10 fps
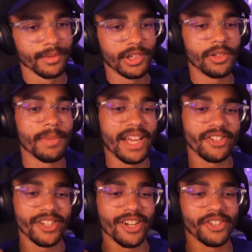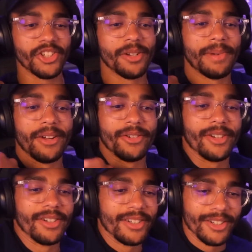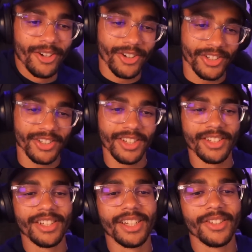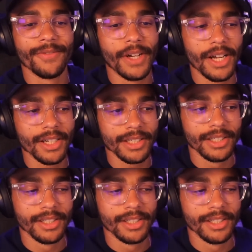She's mad she talked shit about her. Narcissistic as fuck.